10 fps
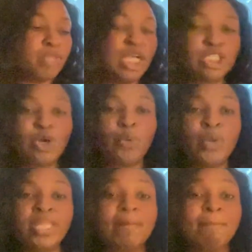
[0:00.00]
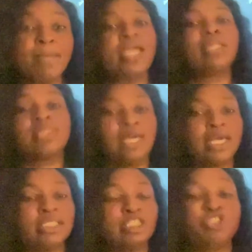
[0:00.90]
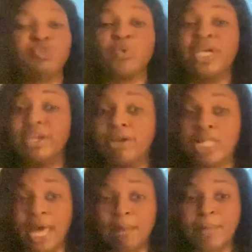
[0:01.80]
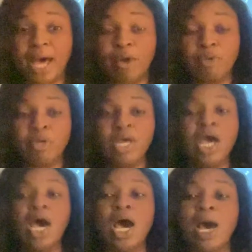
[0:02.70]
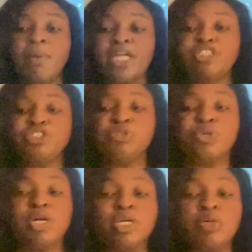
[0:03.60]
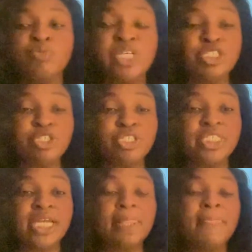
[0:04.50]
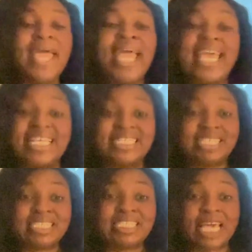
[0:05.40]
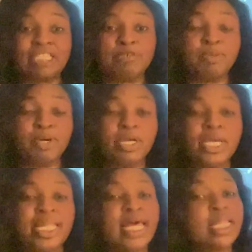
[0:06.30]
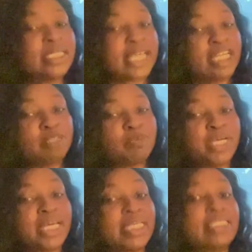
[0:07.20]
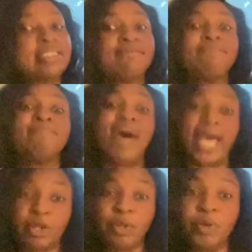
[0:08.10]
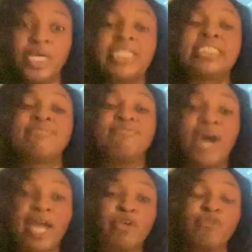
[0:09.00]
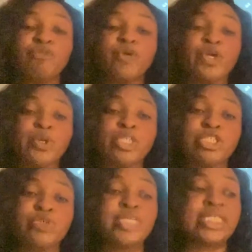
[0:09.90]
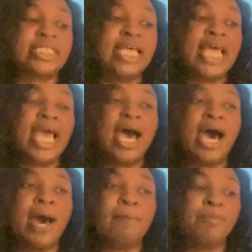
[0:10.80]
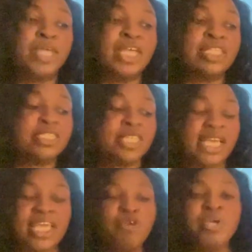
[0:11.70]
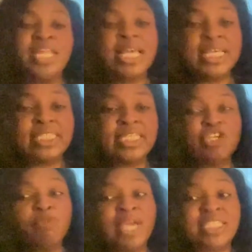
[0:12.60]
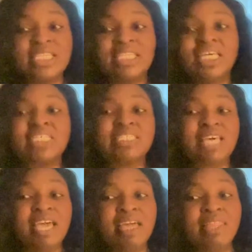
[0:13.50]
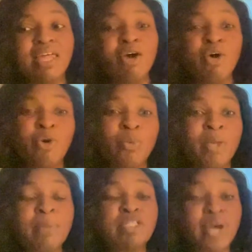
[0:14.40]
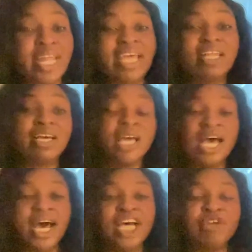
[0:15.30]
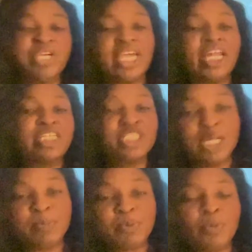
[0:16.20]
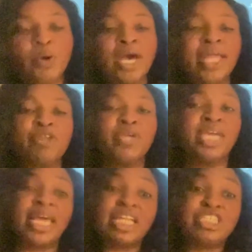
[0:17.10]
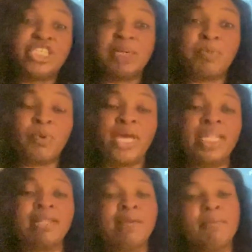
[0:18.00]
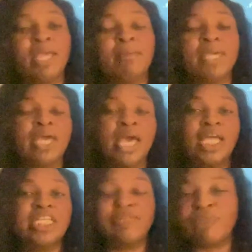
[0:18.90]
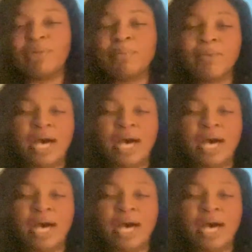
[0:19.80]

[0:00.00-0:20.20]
So one of the main things that you will hear a lot about as you're researching is the sketchbook. And now the sketchbook is vital. It's vital for your students. It's you can easily, you may see things saying that, oh, maybe try to get you can get a cheaper one. You can get a cheap one at maybe different,